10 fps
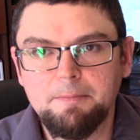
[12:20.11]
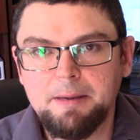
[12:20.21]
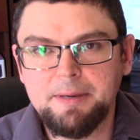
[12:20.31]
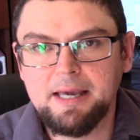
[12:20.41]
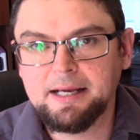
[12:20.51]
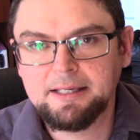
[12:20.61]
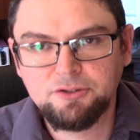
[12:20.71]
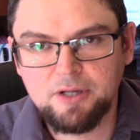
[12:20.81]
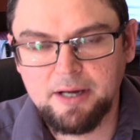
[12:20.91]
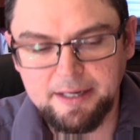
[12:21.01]
maybe
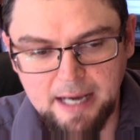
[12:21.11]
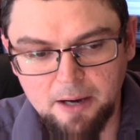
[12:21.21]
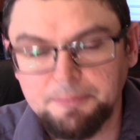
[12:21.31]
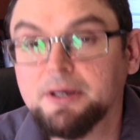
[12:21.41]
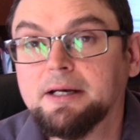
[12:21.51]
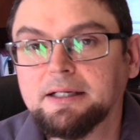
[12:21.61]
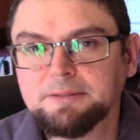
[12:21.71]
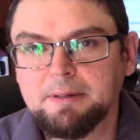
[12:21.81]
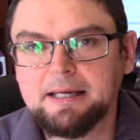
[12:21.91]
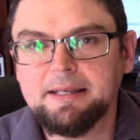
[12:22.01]
trying to help you and
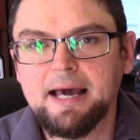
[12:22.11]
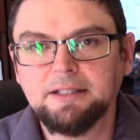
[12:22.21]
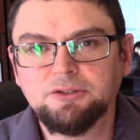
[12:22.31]
explain that.